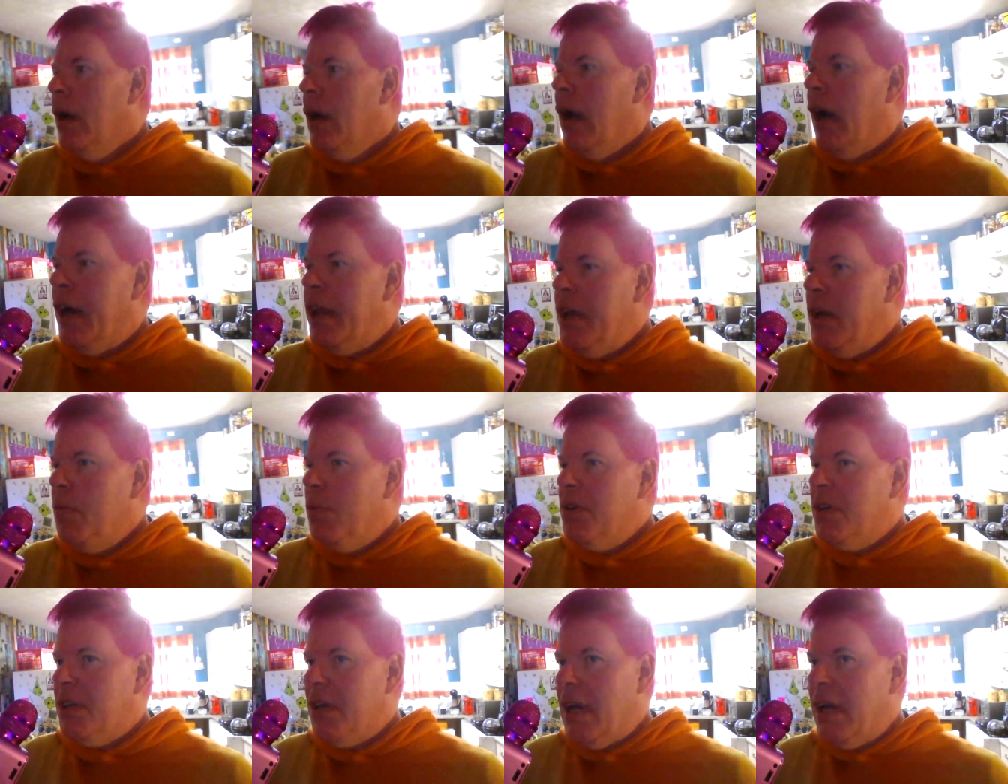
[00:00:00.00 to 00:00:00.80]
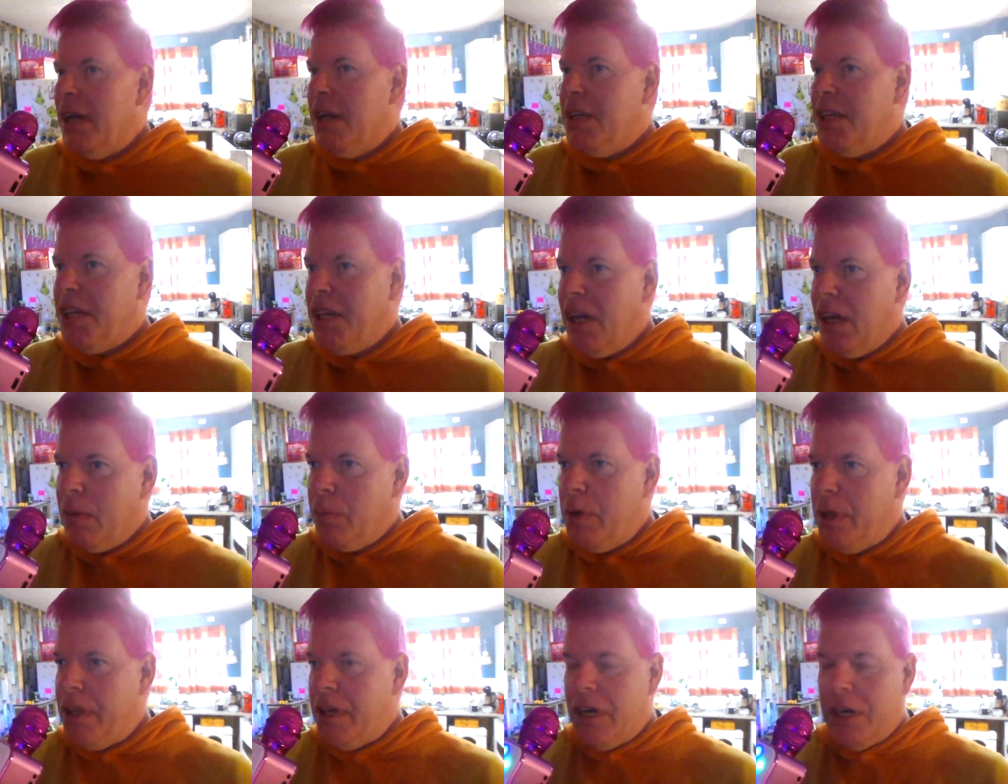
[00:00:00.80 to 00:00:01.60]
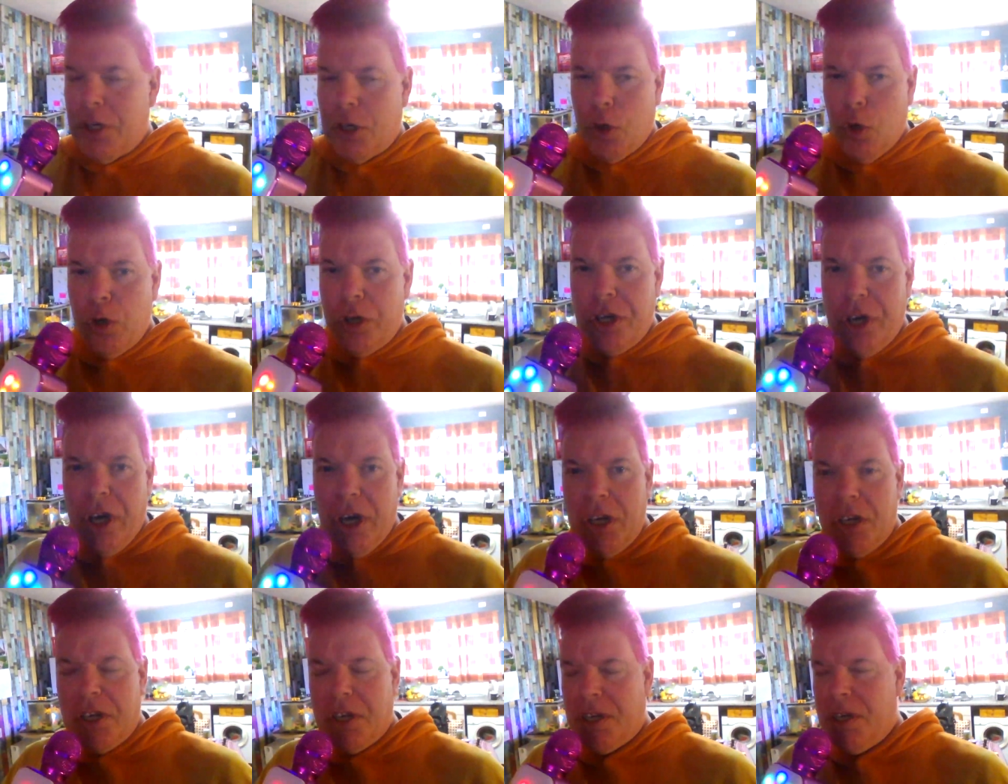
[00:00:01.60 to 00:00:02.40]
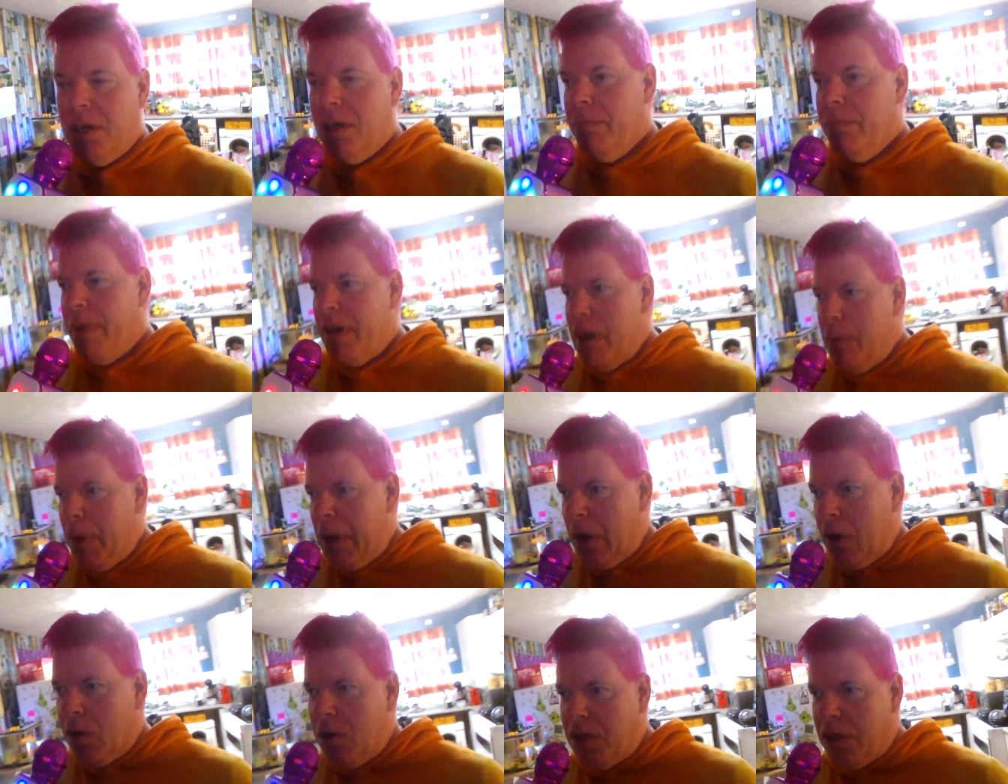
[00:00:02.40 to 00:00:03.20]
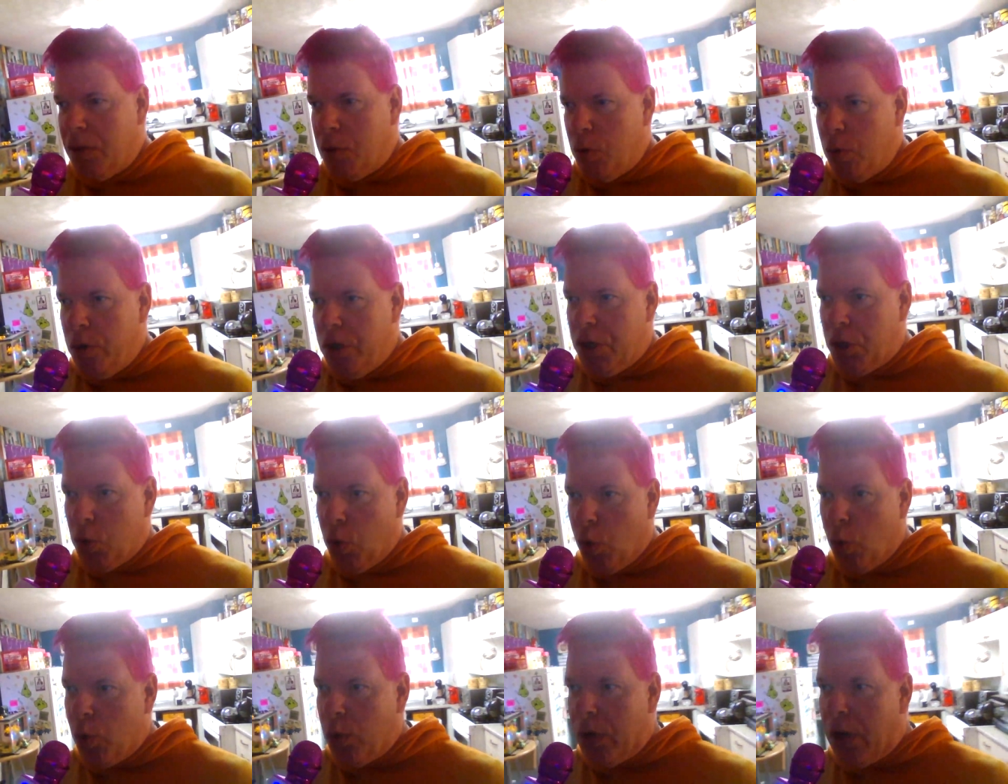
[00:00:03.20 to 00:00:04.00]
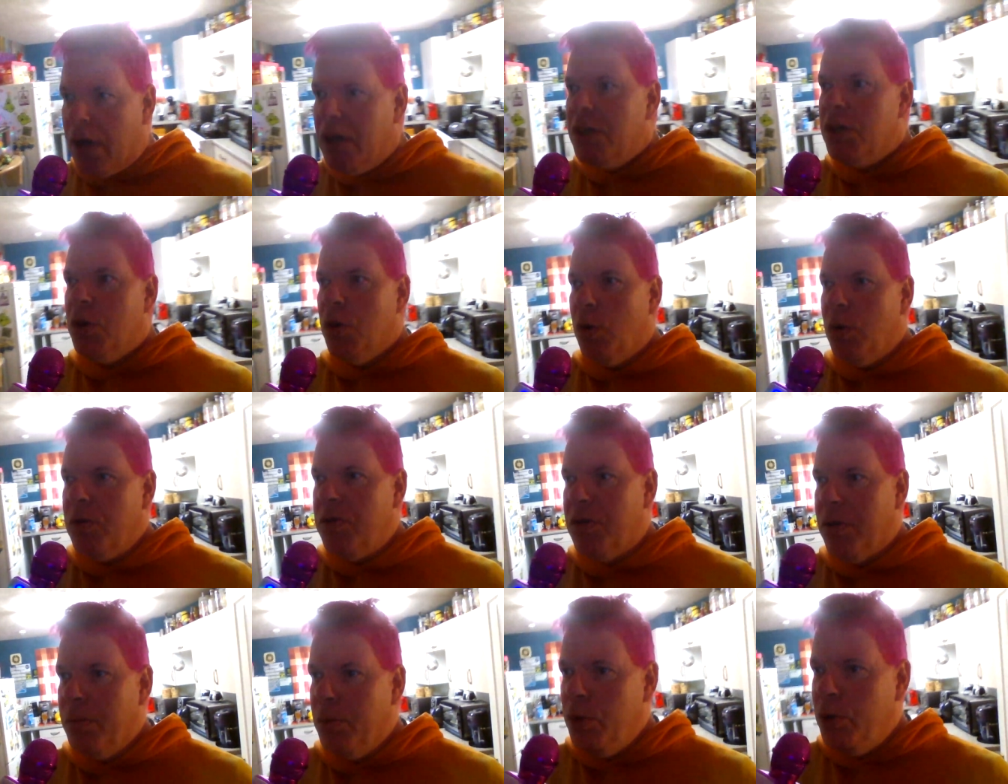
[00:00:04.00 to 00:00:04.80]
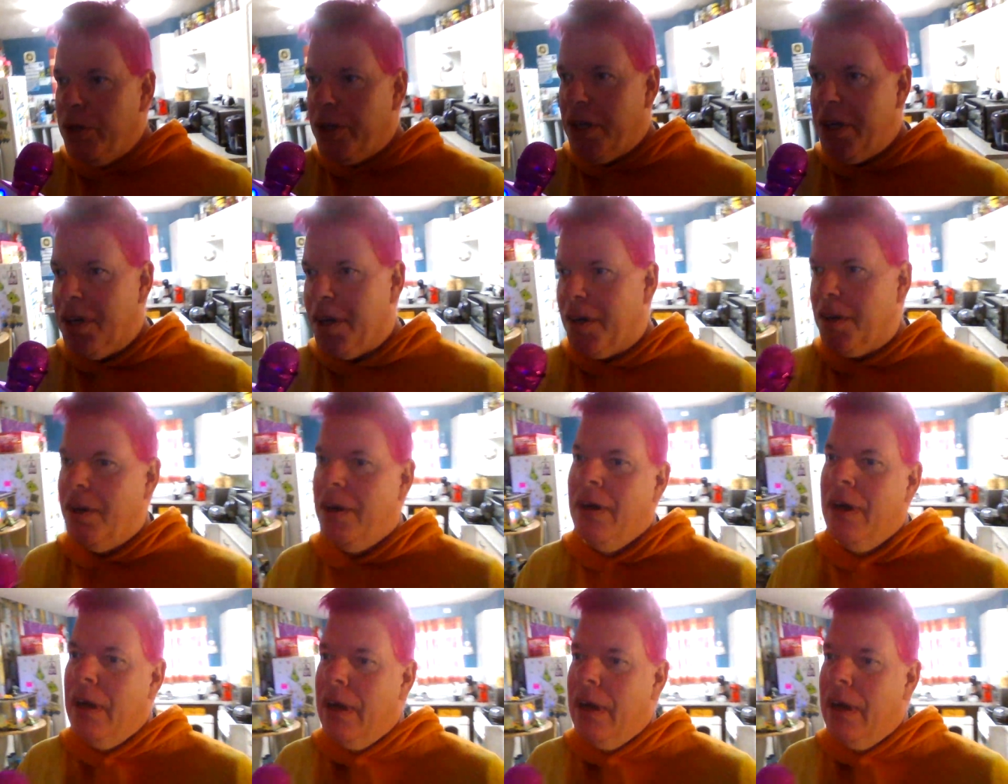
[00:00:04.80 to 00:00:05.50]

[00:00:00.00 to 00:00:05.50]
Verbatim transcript: And he was a singer with the Associates, but he went on to do his own sort of music.